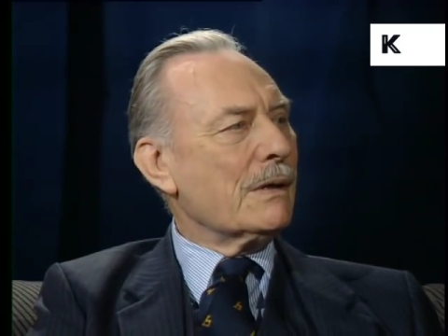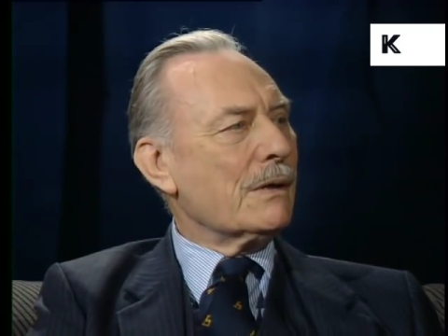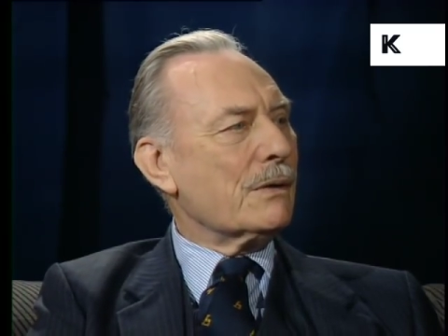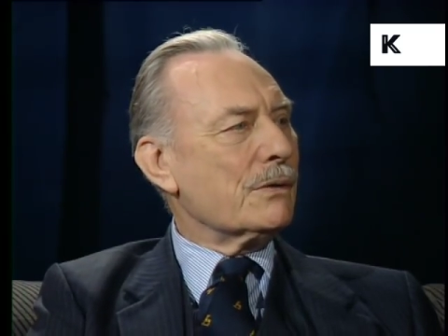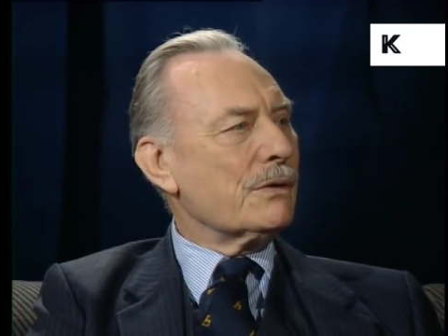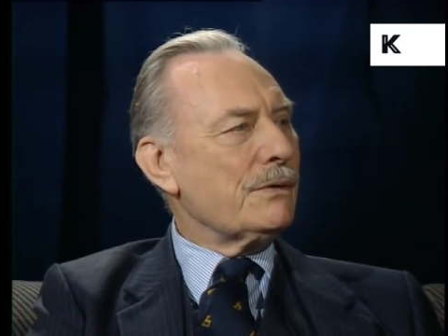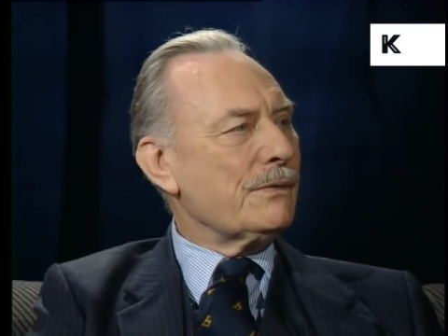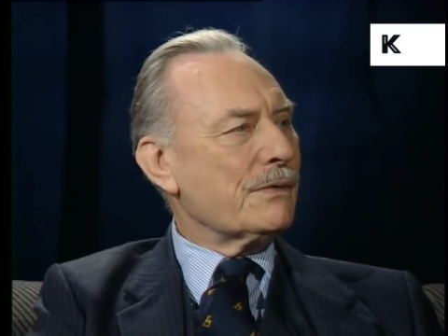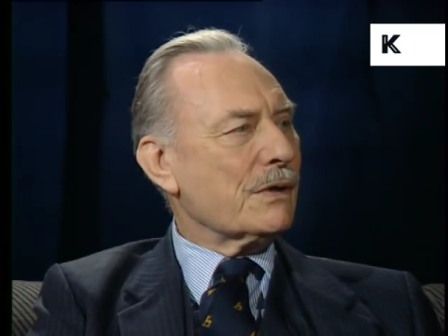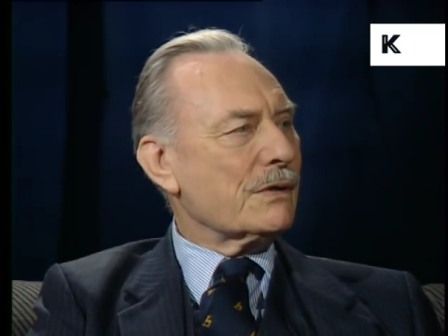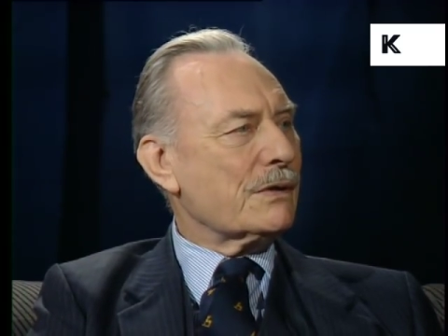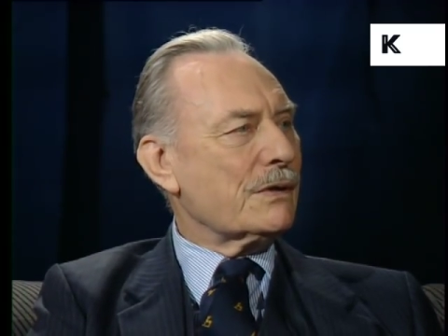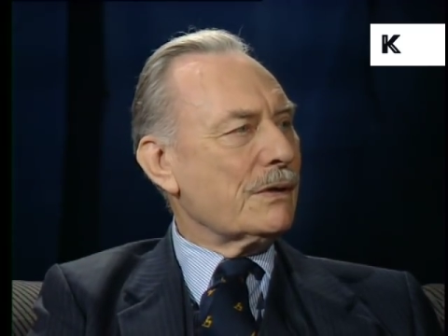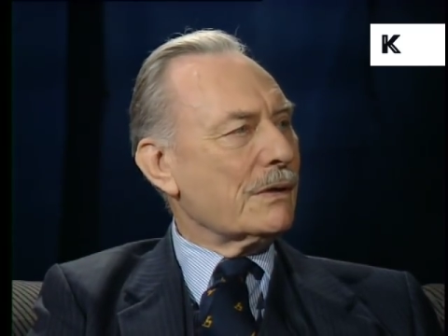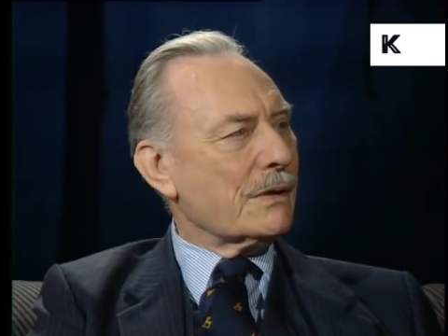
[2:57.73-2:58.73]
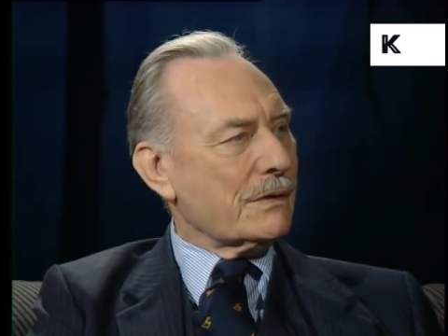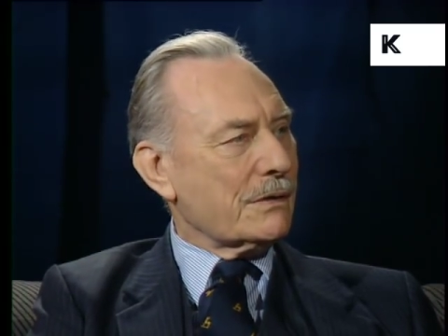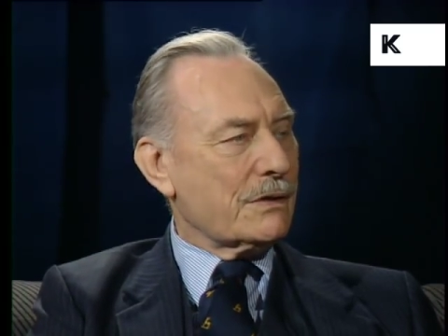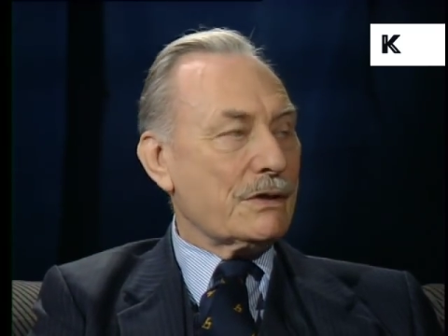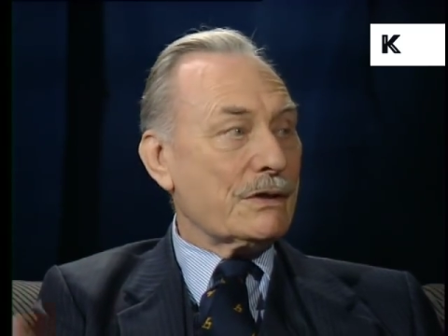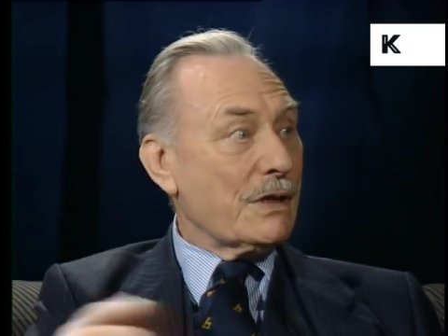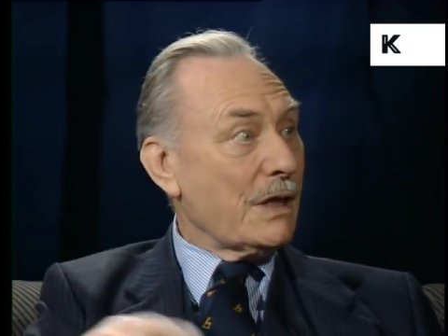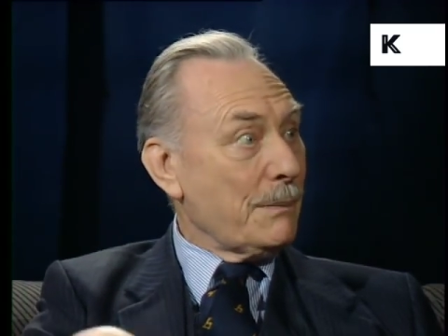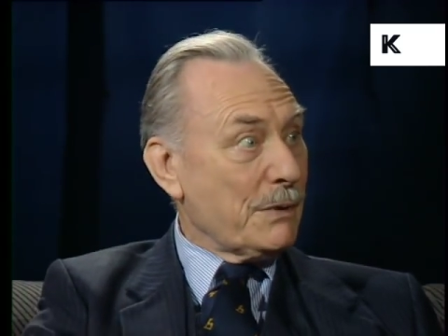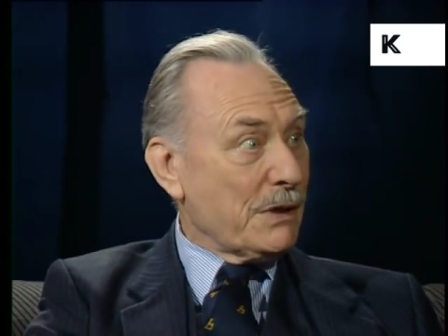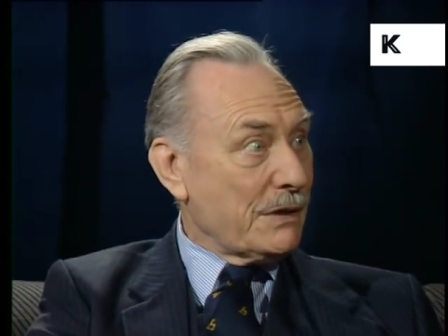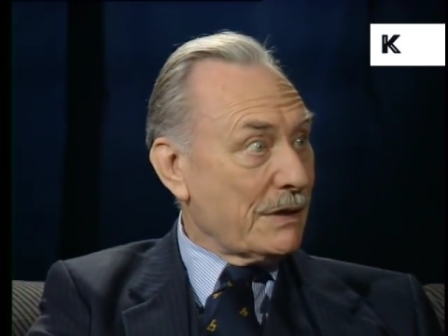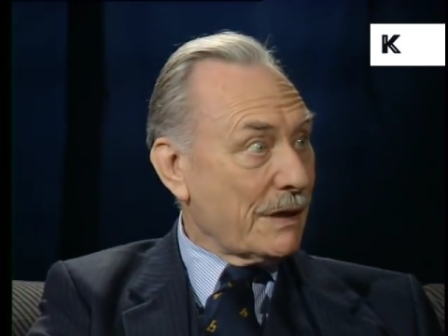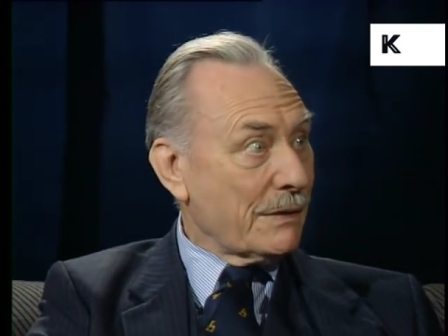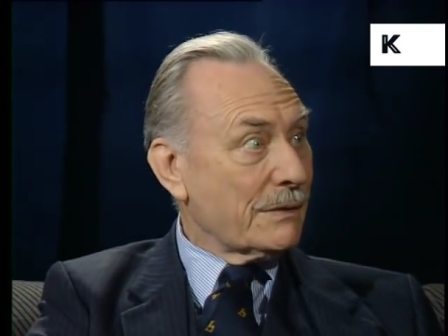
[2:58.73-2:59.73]
or you've got to keep it
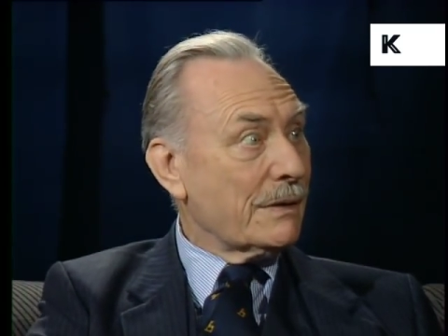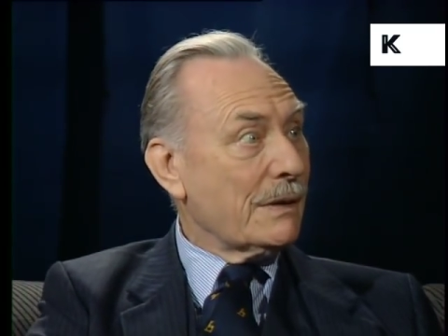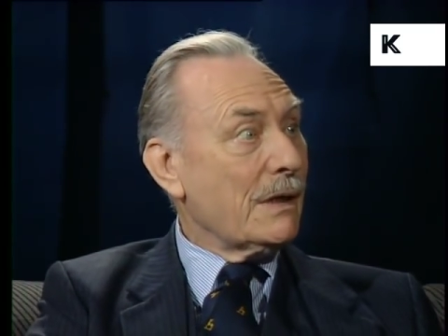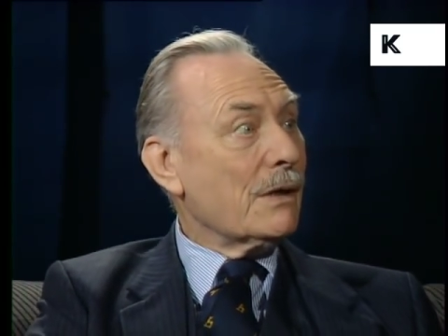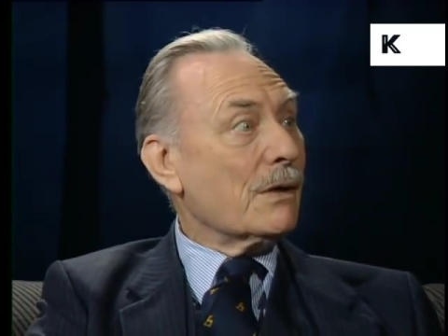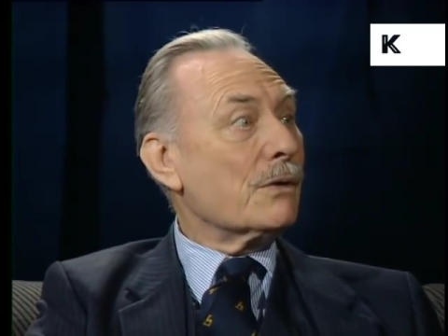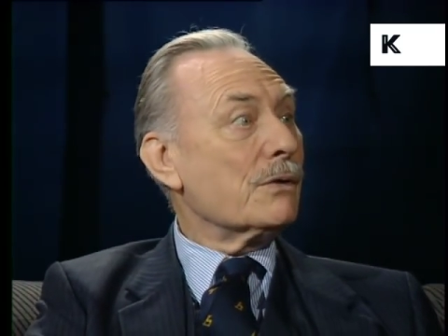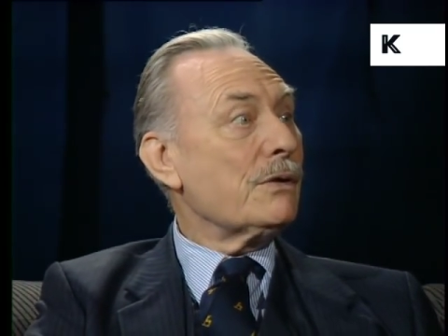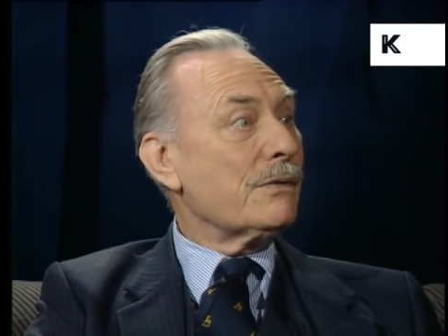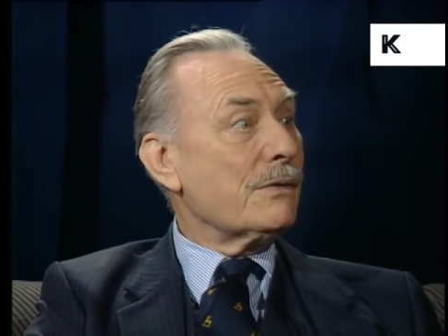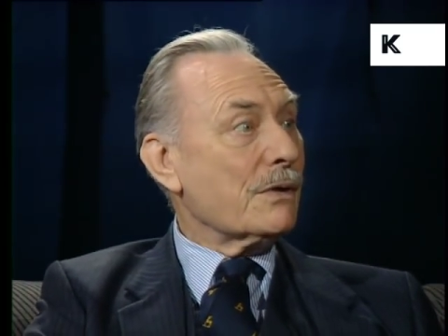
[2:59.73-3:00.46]
down, or you've